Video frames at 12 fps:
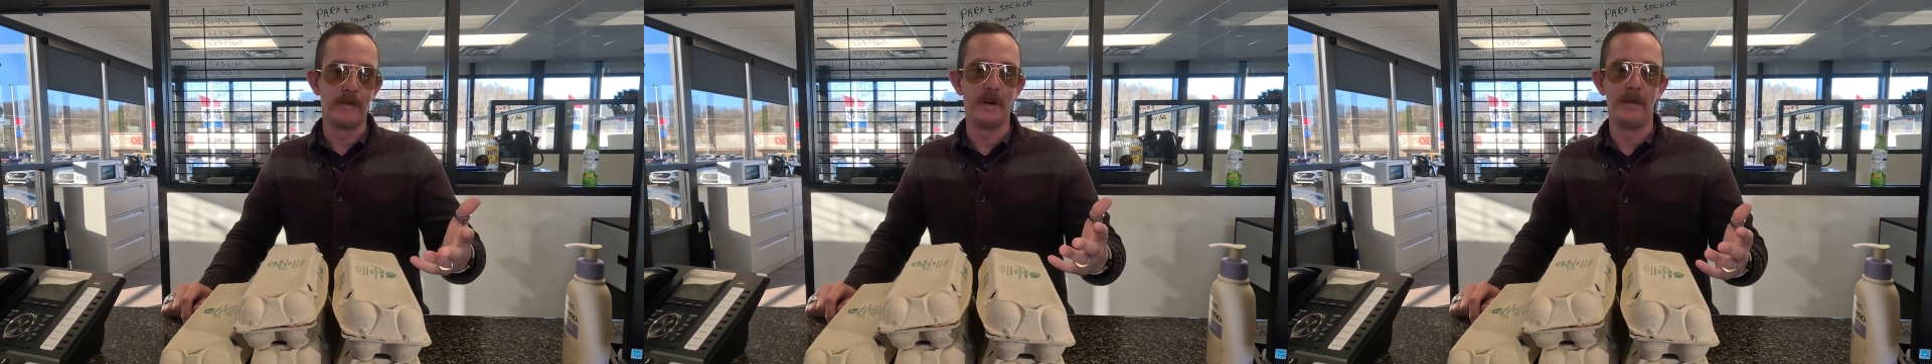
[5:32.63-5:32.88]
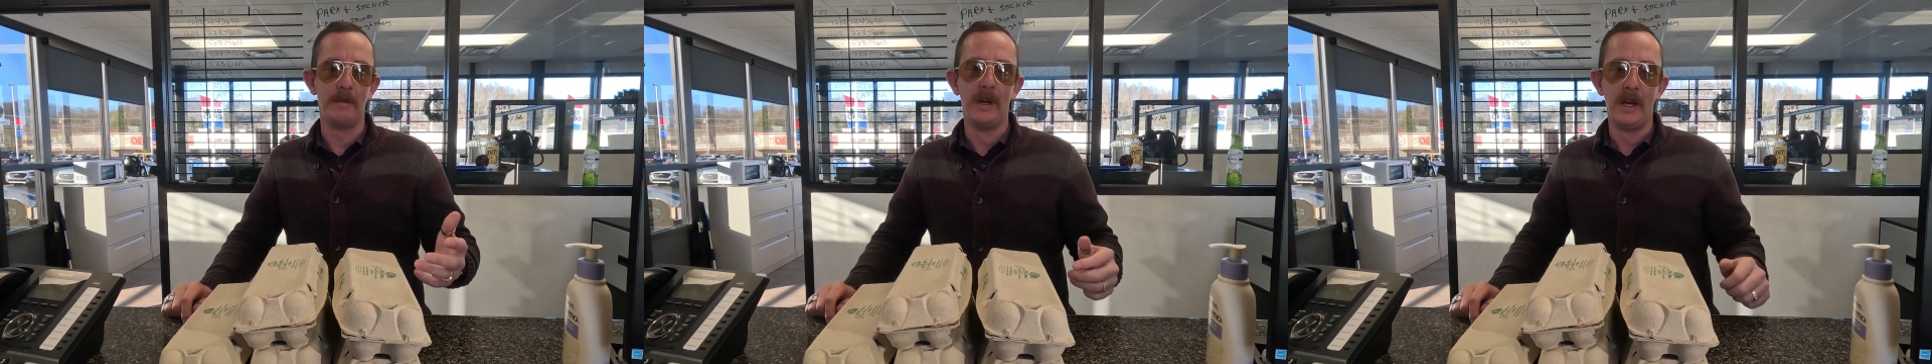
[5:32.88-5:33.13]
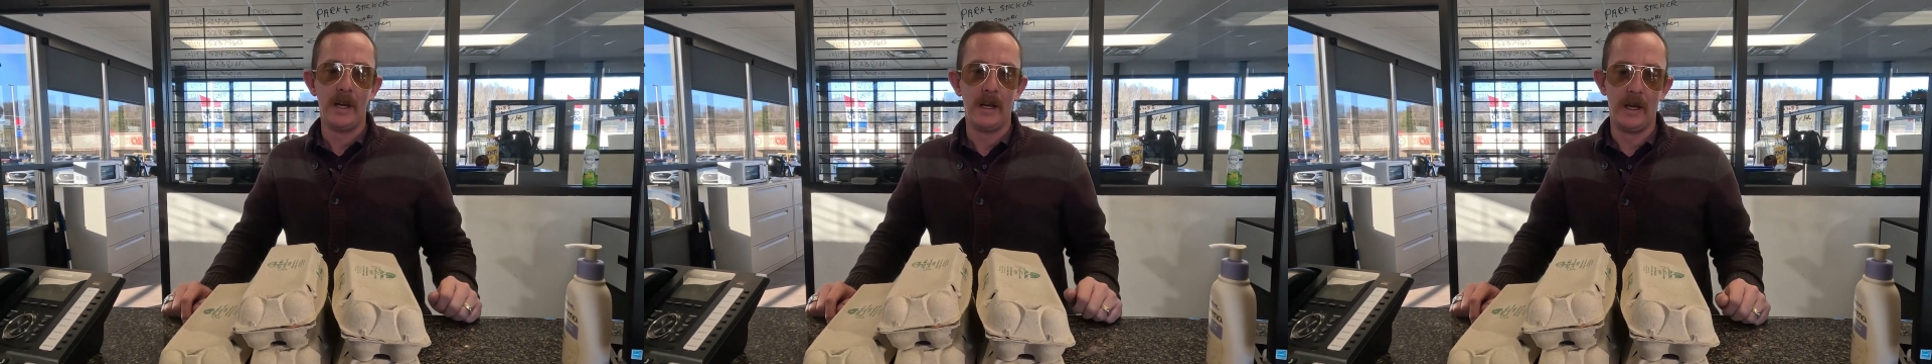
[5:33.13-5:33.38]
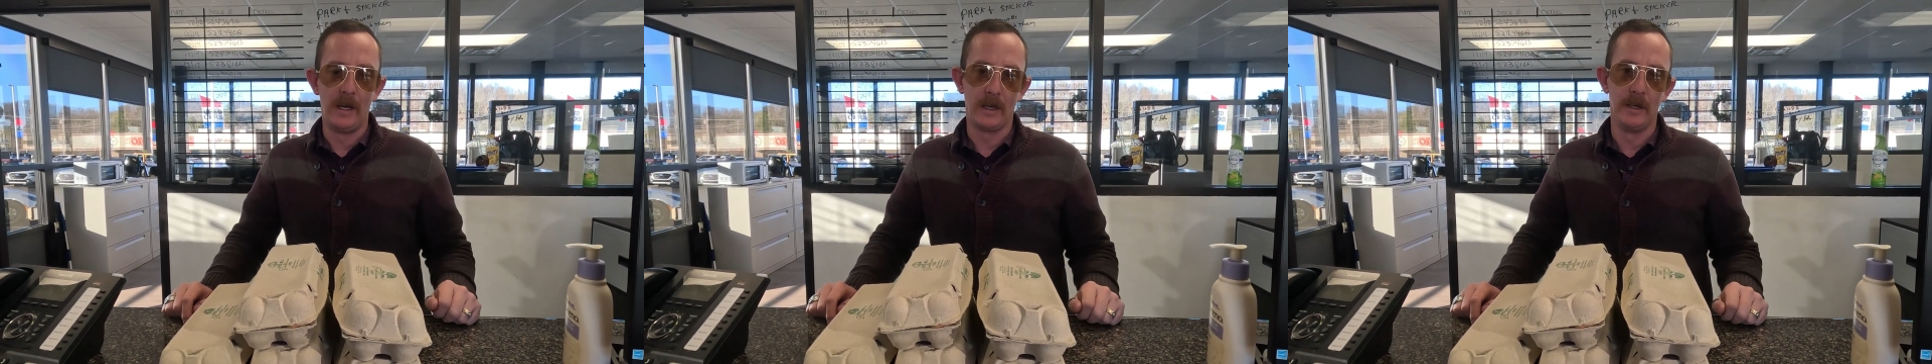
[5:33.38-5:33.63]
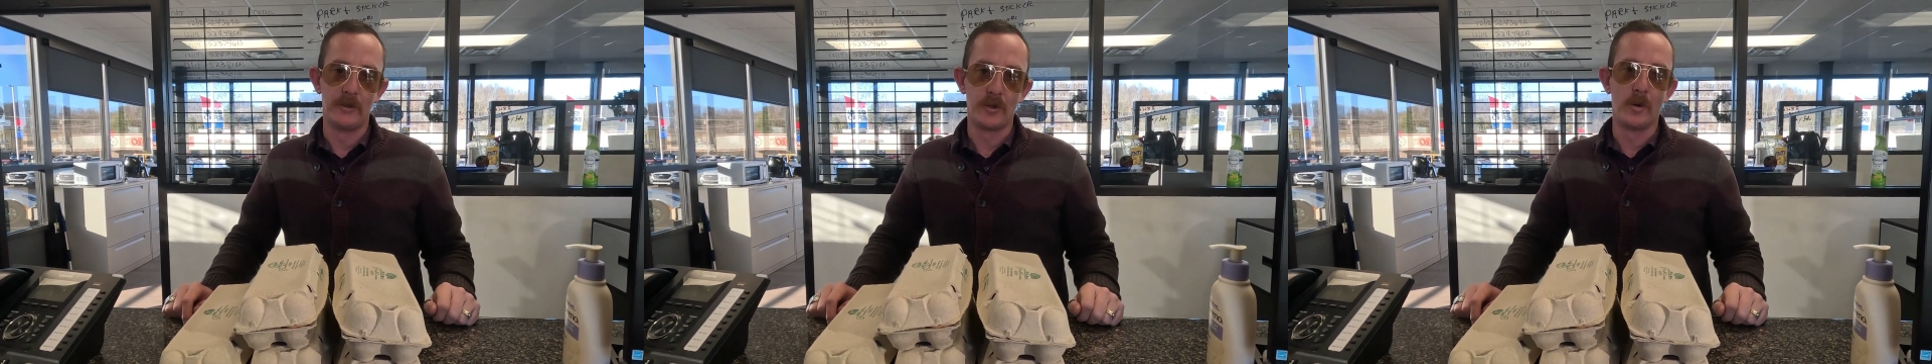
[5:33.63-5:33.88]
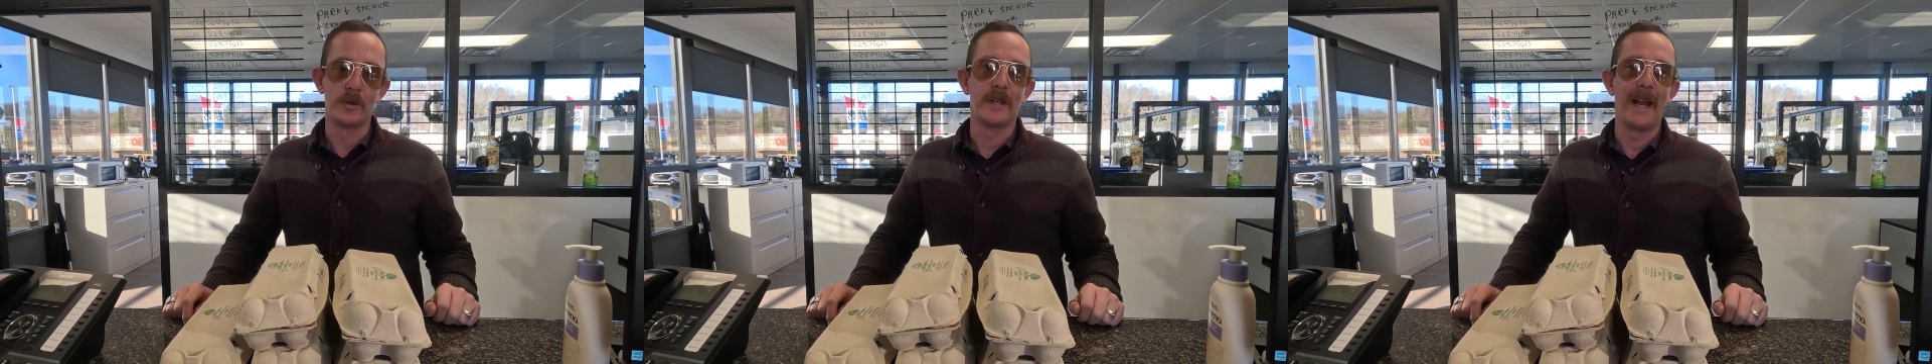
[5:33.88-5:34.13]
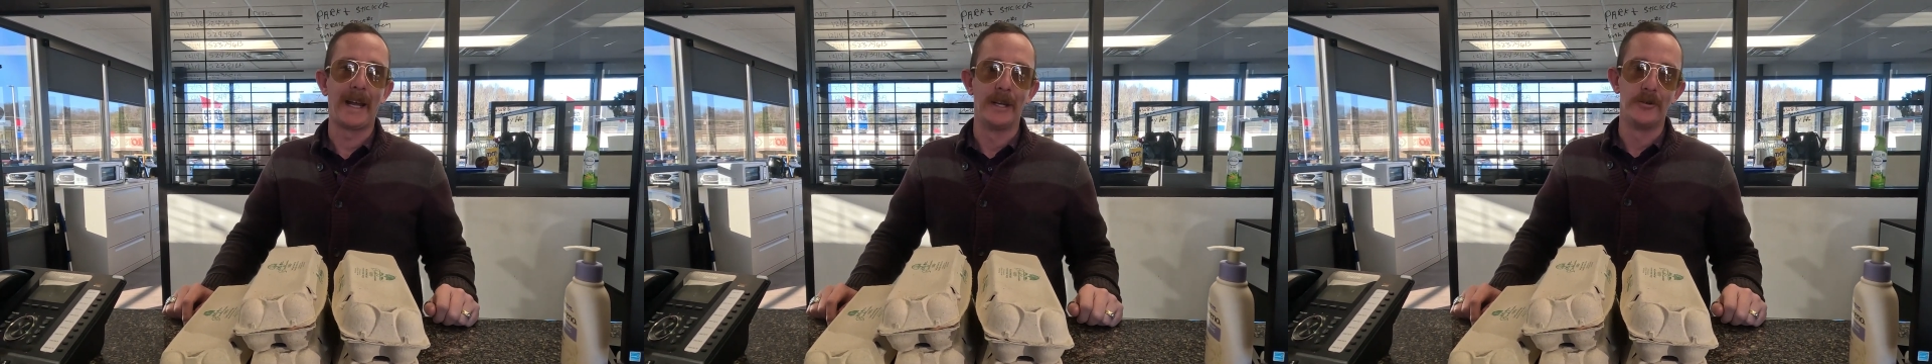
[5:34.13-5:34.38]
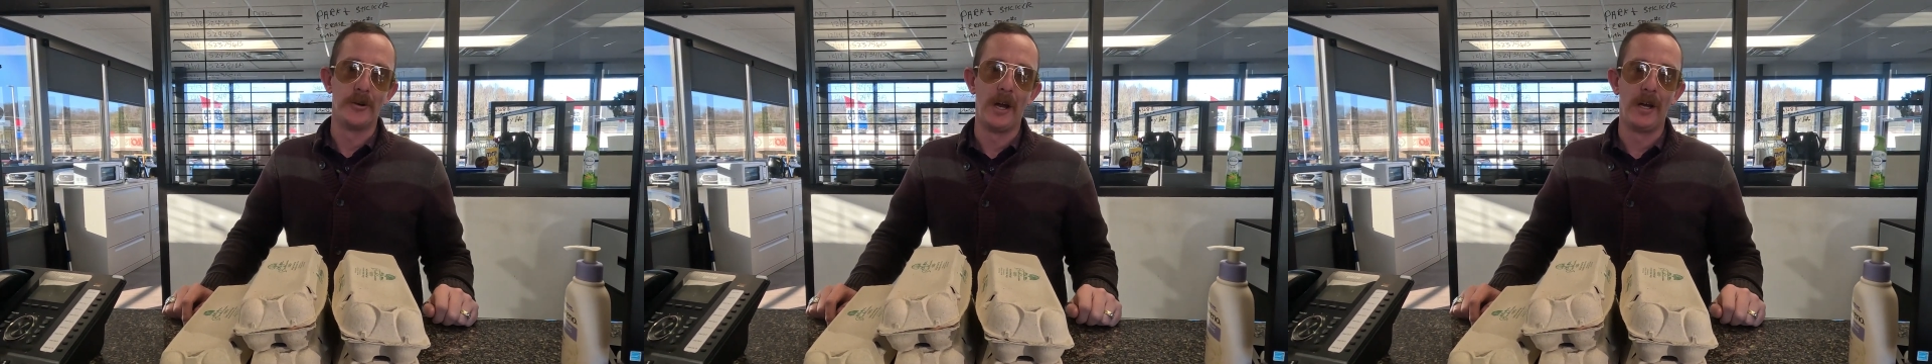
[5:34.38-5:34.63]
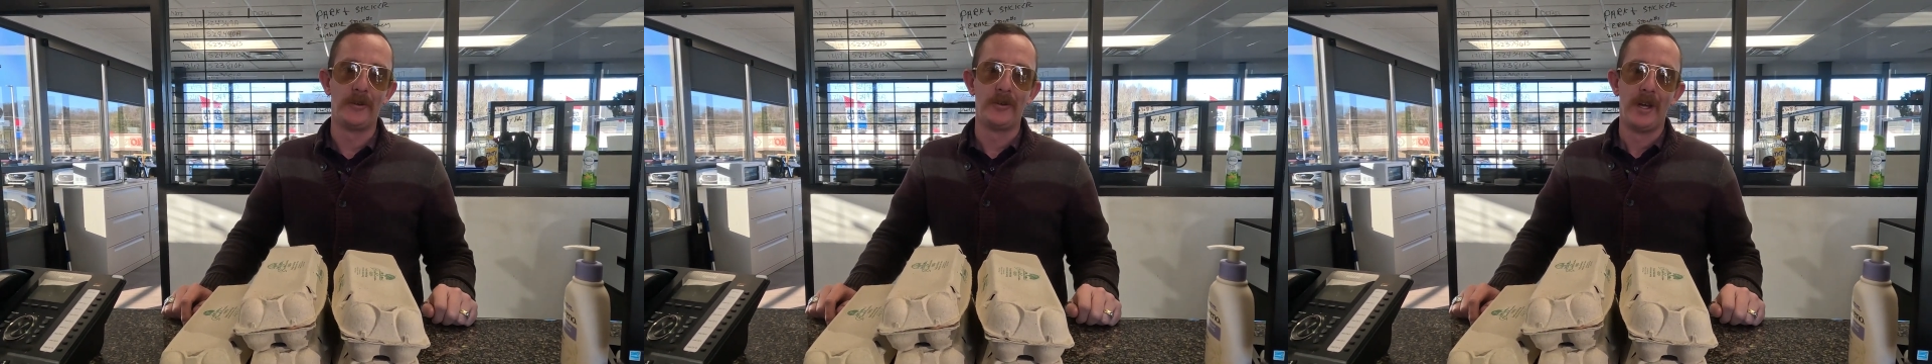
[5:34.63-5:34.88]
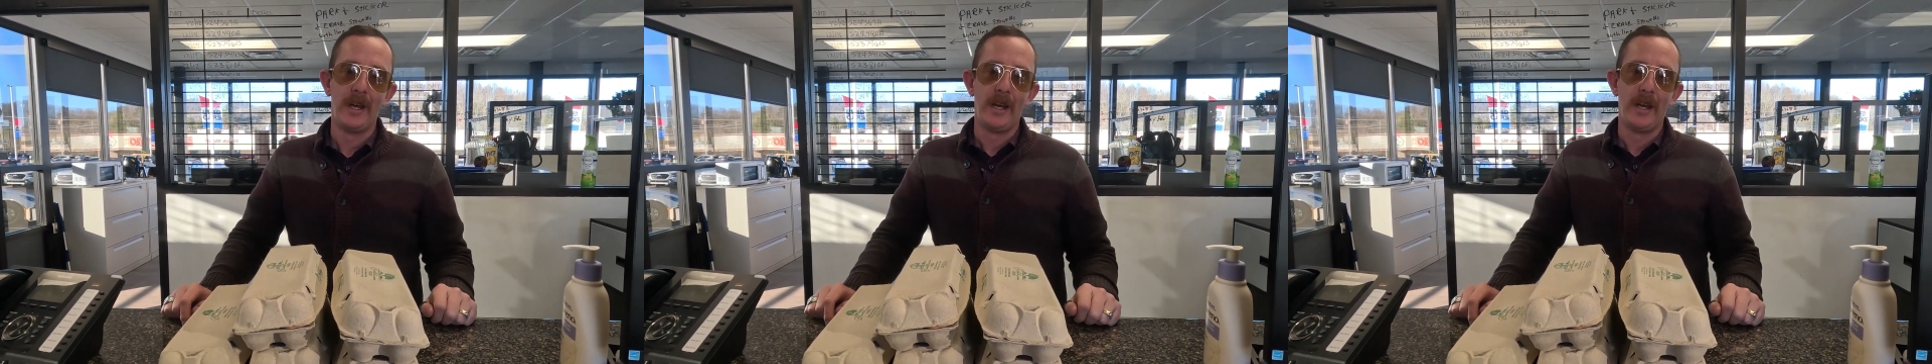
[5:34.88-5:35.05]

from a good source that I can trust.